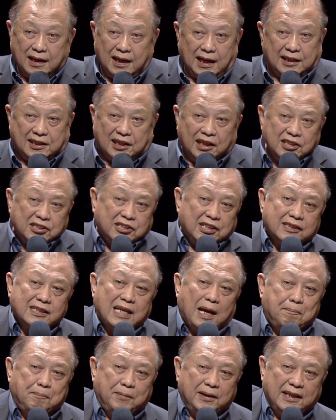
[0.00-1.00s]
It didn't just
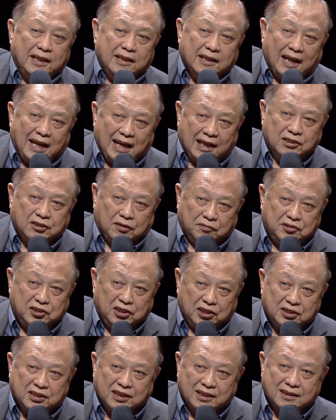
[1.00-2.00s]
happen in the hands of
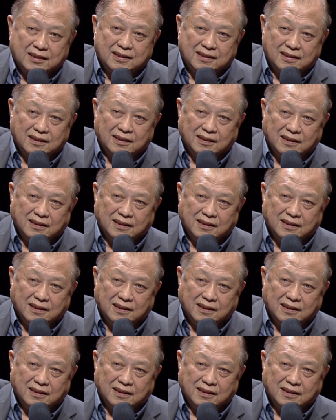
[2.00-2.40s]
Jesus.